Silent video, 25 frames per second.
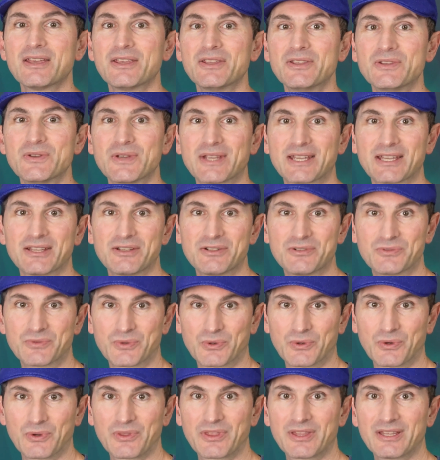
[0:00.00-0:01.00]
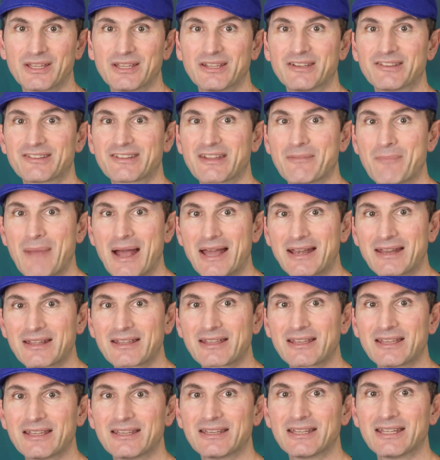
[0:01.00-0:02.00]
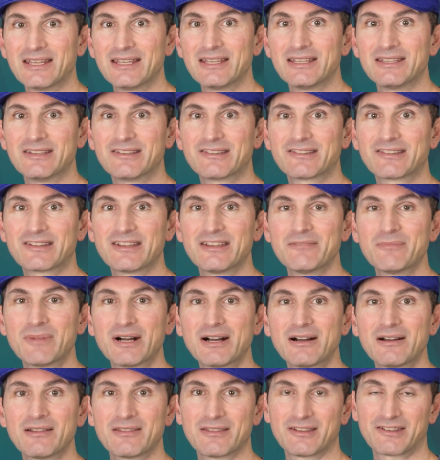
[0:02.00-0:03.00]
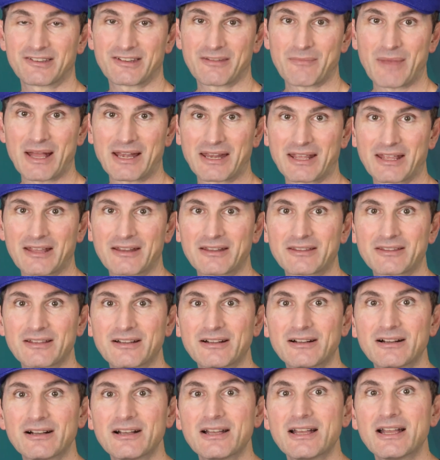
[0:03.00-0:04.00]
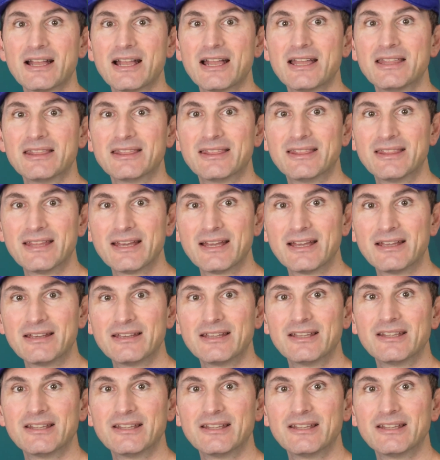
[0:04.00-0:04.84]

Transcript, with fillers: you can draw the schematic in EEschema, a schematic editor, and then